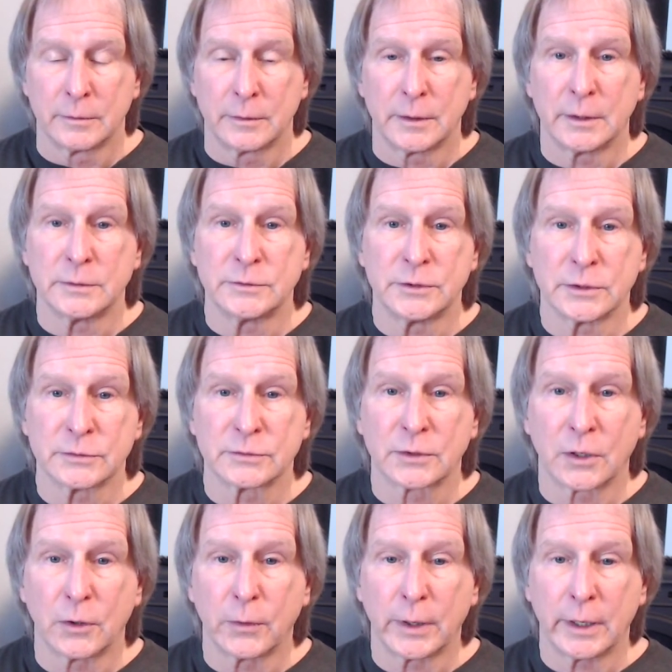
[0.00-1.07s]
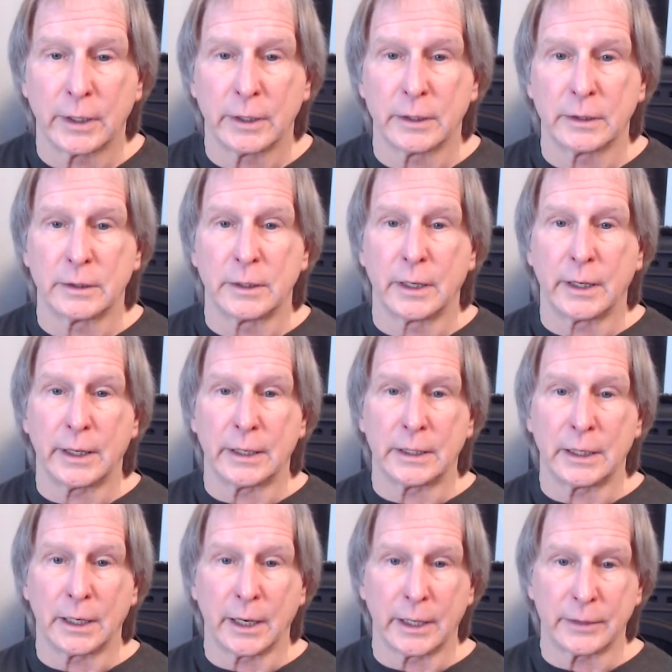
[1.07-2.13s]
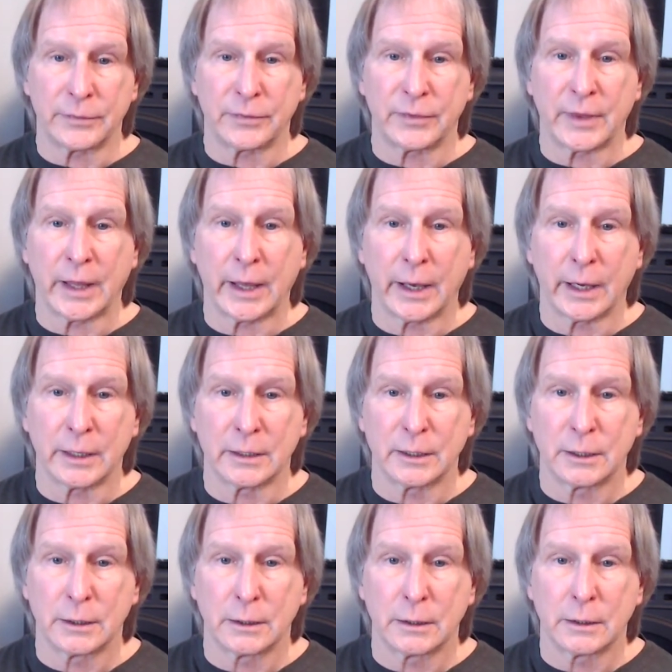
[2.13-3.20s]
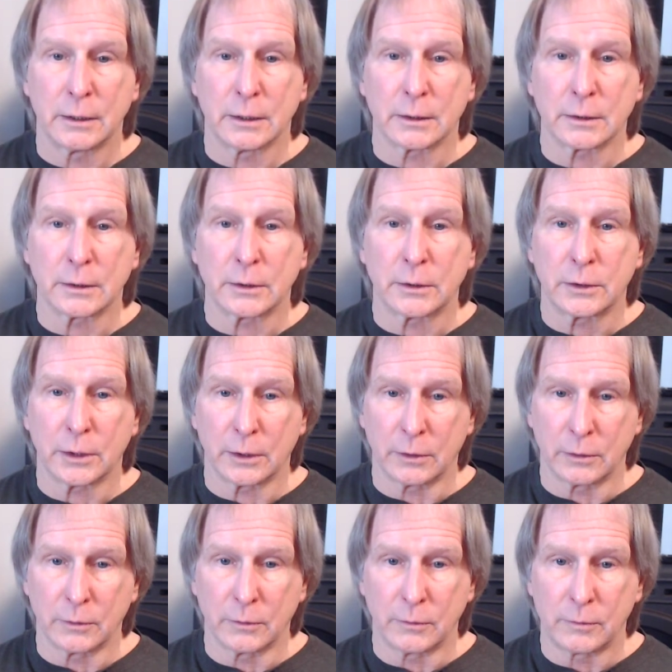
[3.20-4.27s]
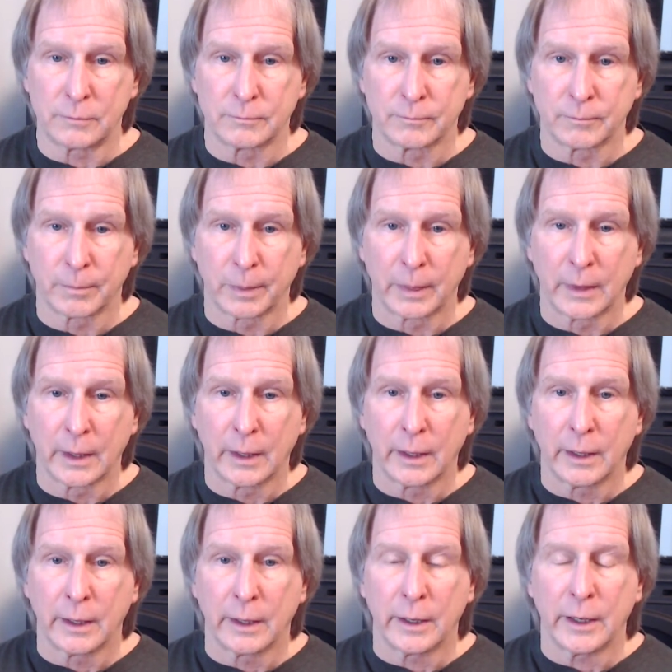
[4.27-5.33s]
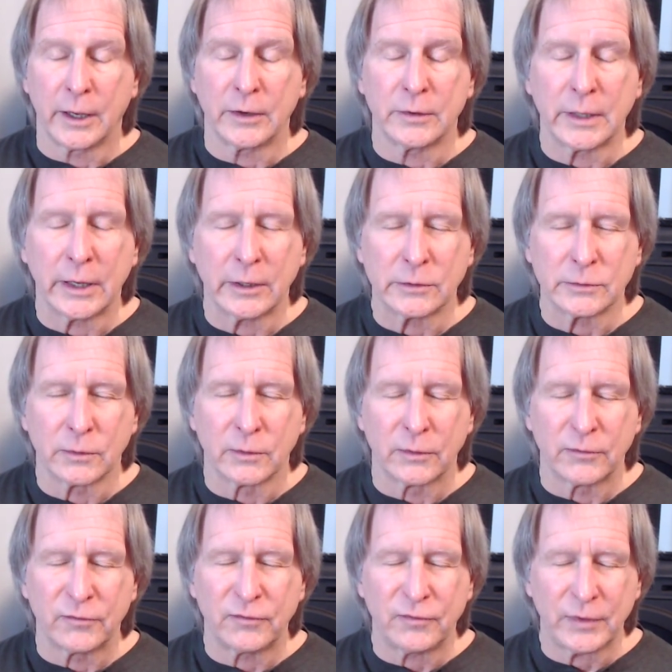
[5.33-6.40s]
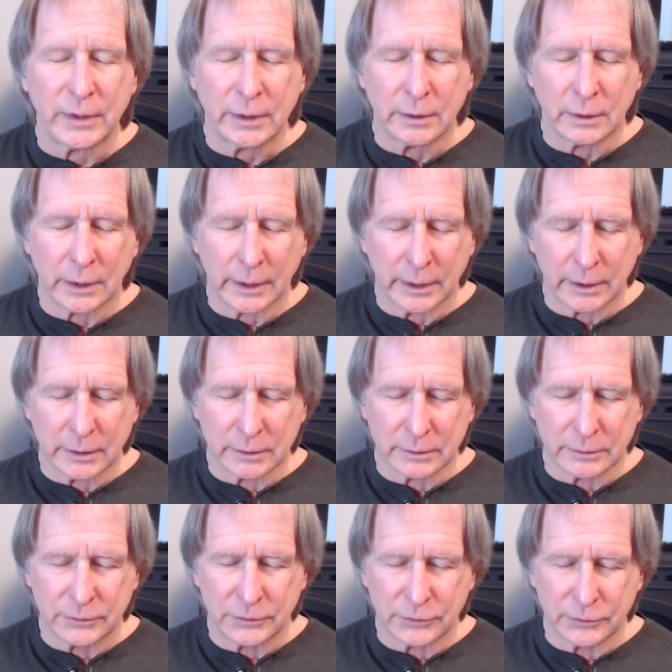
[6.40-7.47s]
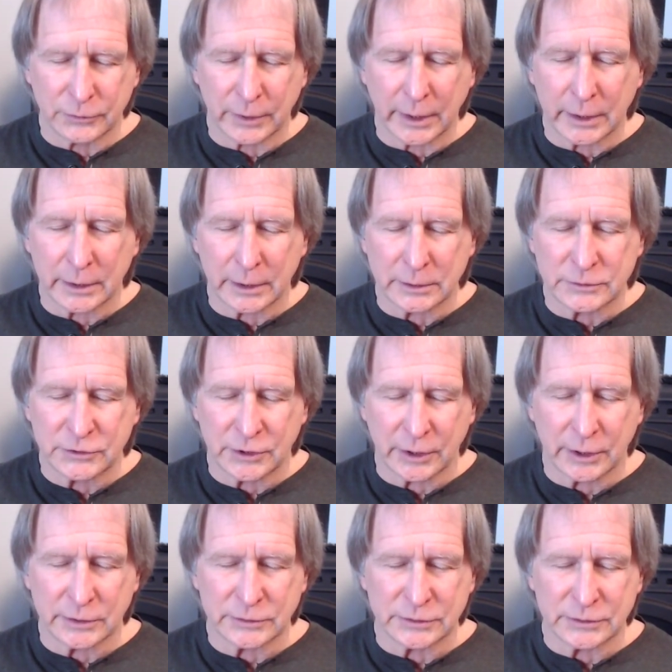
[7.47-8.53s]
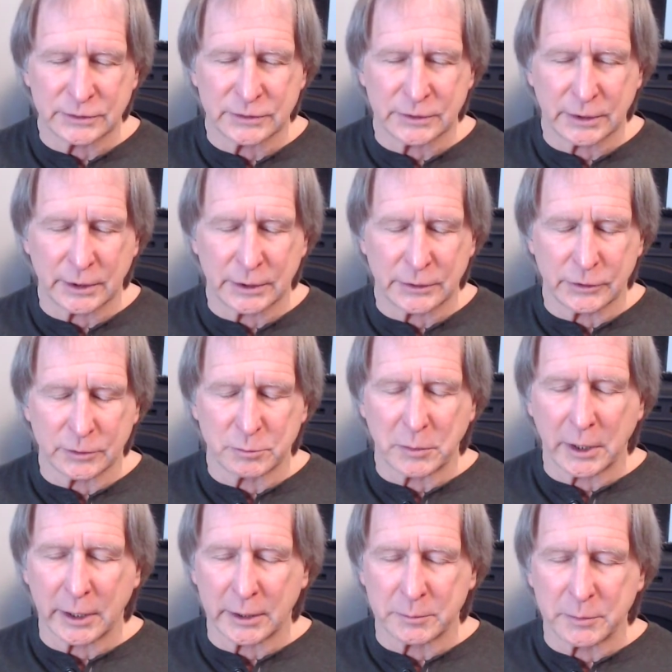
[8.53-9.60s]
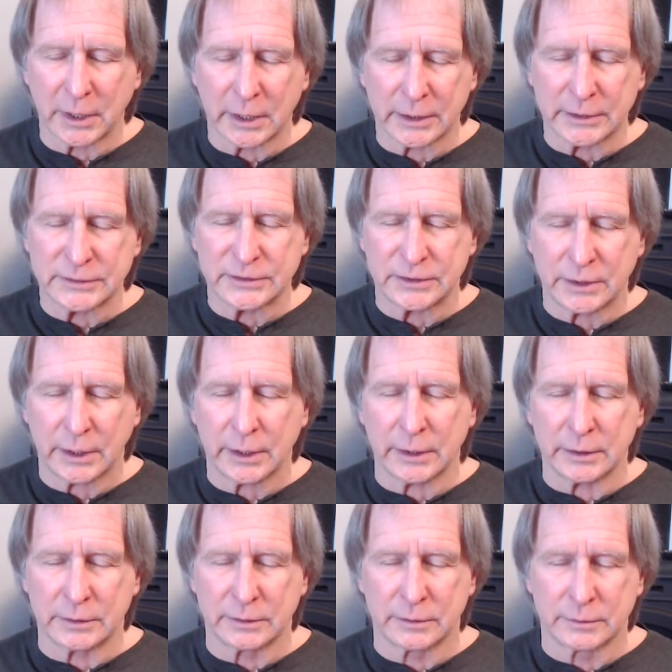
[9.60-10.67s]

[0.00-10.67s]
And just go ahead and let that go. And now feel into any changes in your mind-body state.